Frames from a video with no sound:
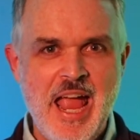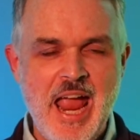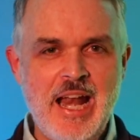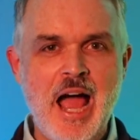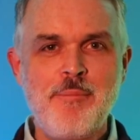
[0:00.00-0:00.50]

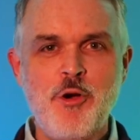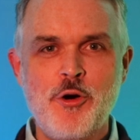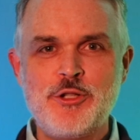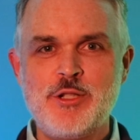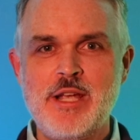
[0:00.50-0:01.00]
And I'm
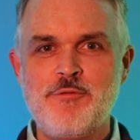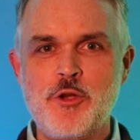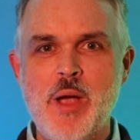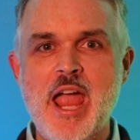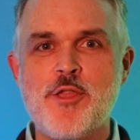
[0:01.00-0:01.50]
going to give
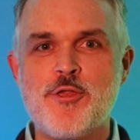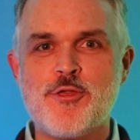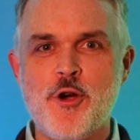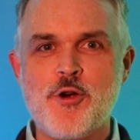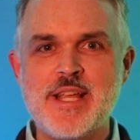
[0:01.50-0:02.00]
you a
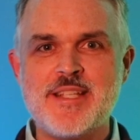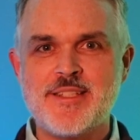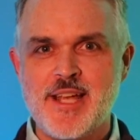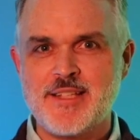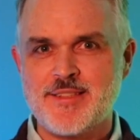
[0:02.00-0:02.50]

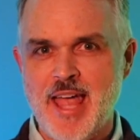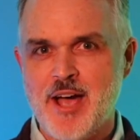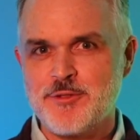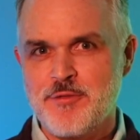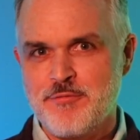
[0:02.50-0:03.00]

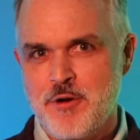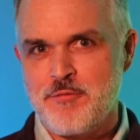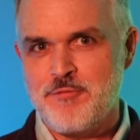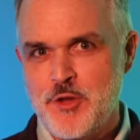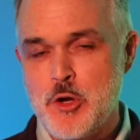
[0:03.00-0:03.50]

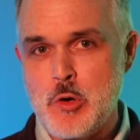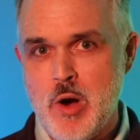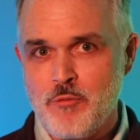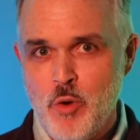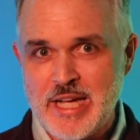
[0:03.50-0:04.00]
36,000-foot view
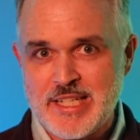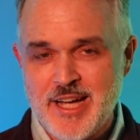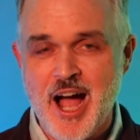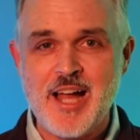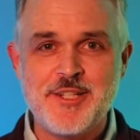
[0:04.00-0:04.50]
of what
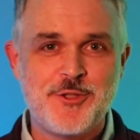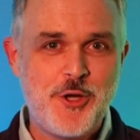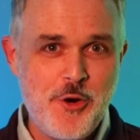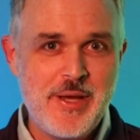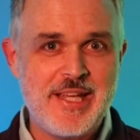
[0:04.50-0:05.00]
God is
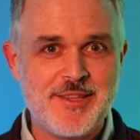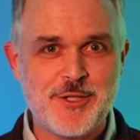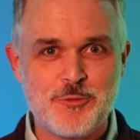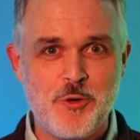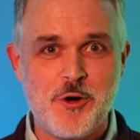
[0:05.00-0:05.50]
doing in
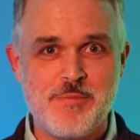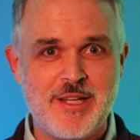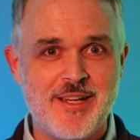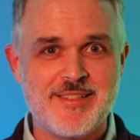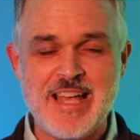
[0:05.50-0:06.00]
this world
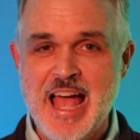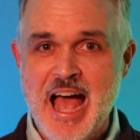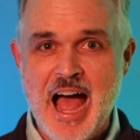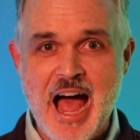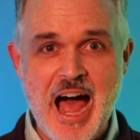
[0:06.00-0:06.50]
because
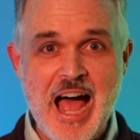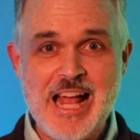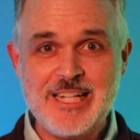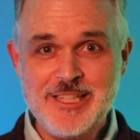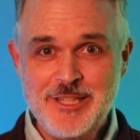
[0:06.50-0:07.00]

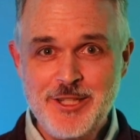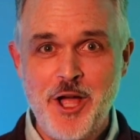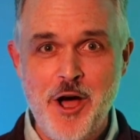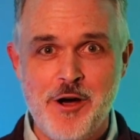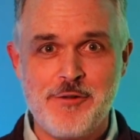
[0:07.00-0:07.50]
I
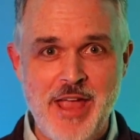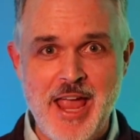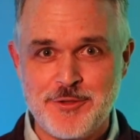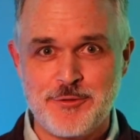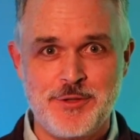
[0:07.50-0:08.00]
love
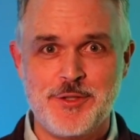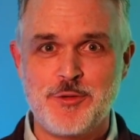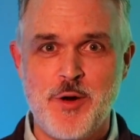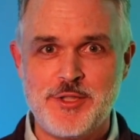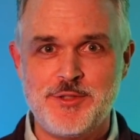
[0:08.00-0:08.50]
answering this
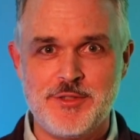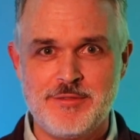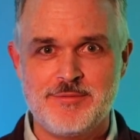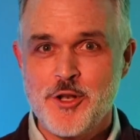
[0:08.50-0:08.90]
question.